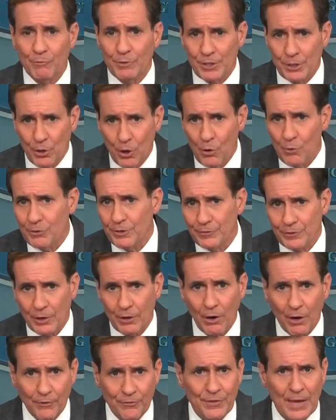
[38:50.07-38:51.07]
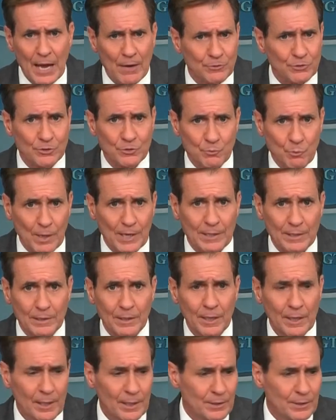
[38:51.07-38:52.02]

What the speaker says: We know that there are thousands waiting